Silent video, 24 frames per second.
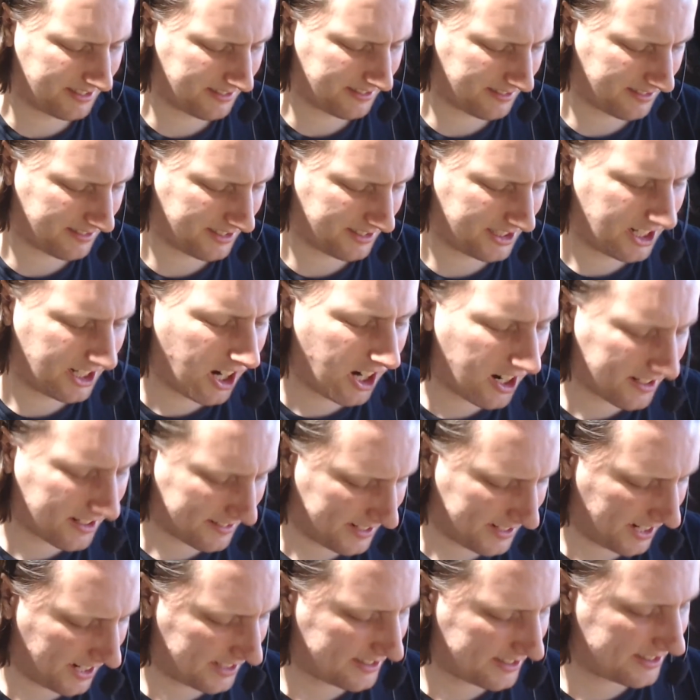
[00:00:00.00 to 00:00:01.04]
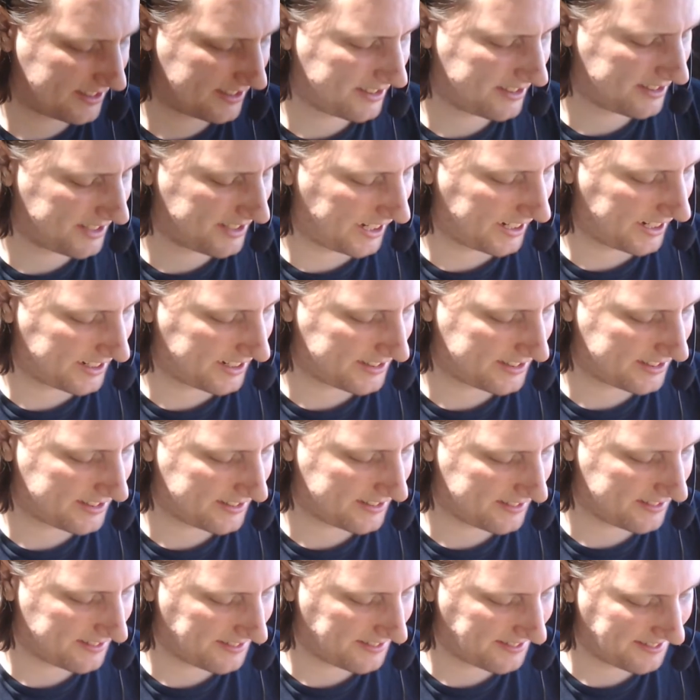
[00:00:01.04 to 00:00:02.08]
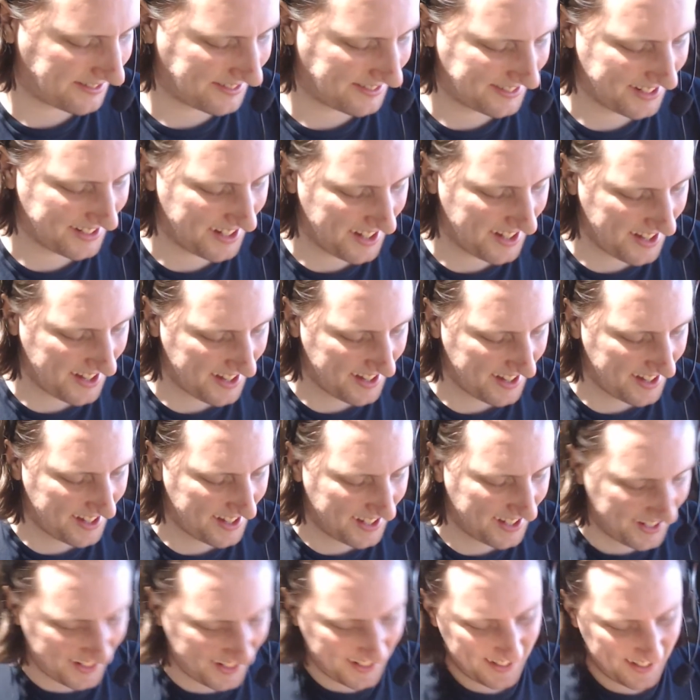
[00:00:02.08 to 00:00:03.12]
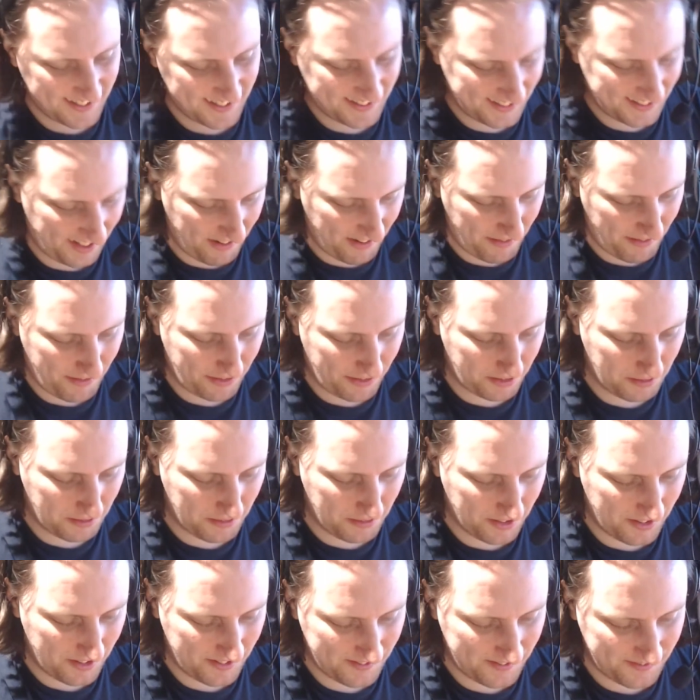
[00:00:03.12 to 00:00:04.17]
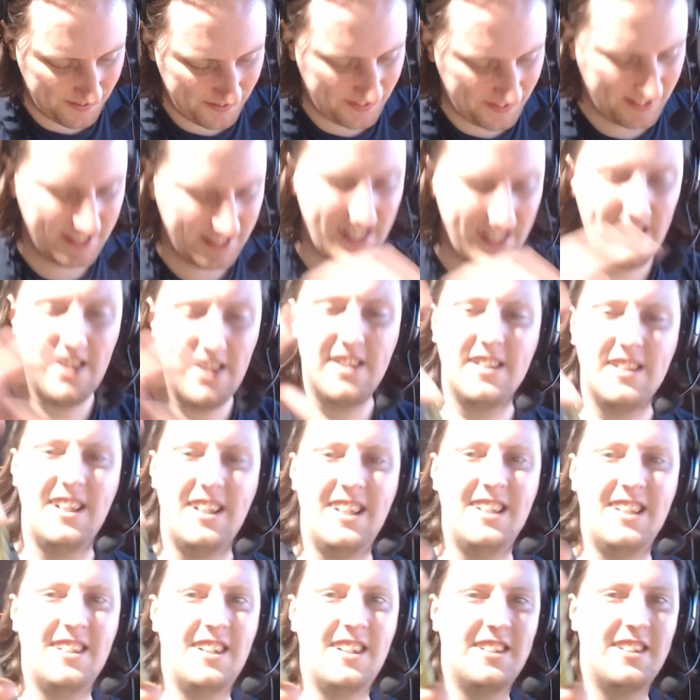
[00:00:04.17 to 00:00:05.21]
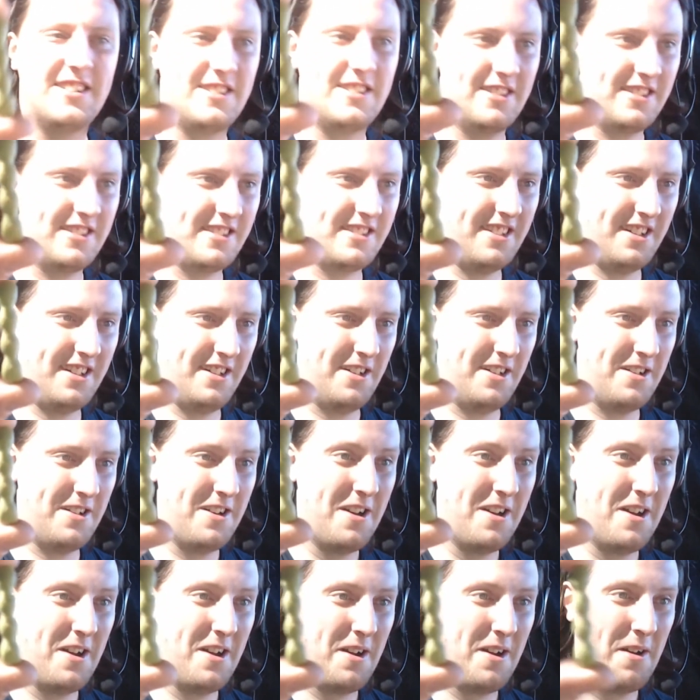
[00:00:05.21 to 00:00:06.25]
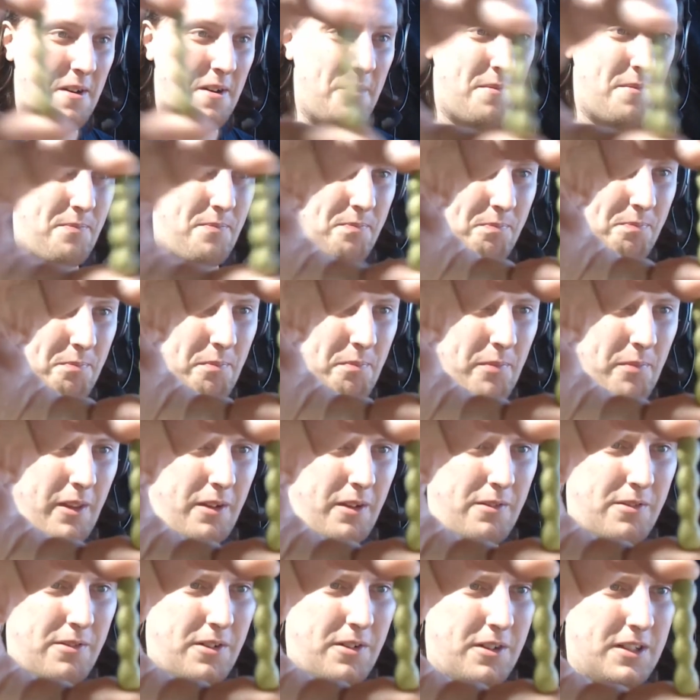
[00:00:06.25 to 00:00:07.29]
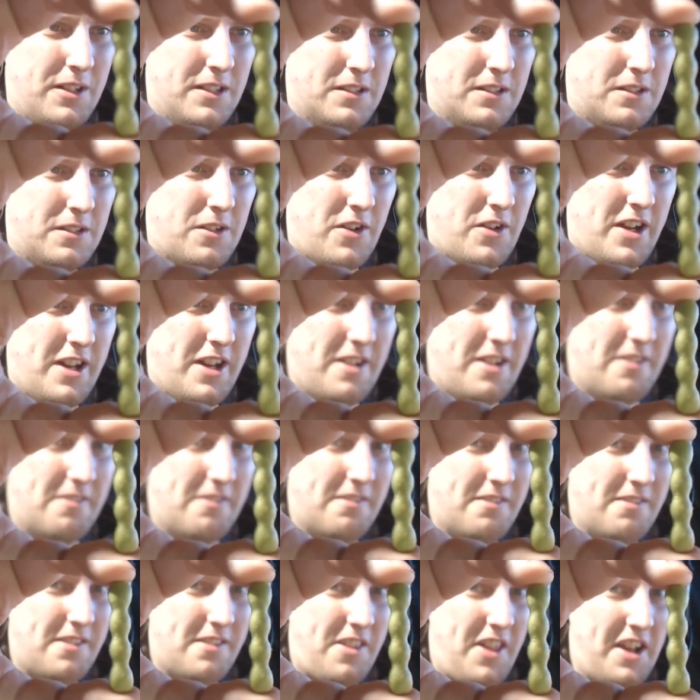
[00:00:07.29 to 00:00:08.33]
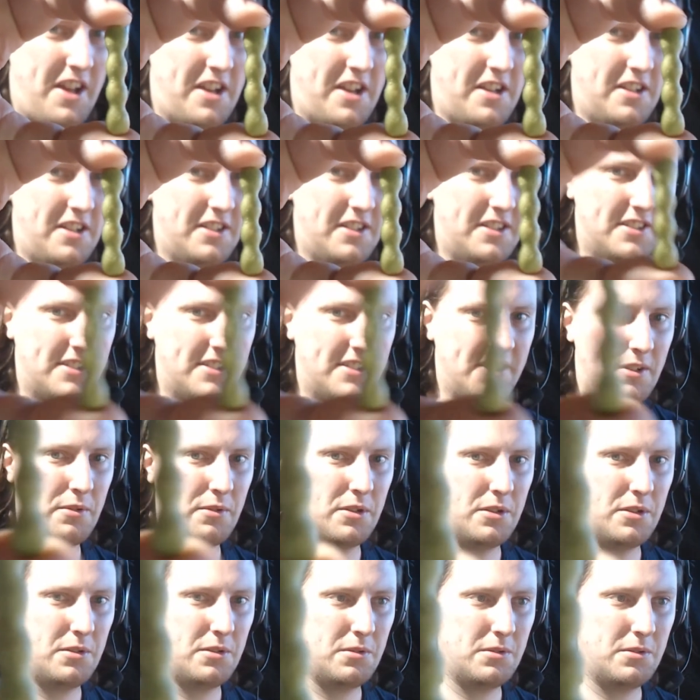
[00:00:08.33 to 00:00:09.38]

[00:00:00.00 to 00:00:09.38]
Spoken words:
god, that stinks. I'll get a full one. It's just 4 little green things in a row.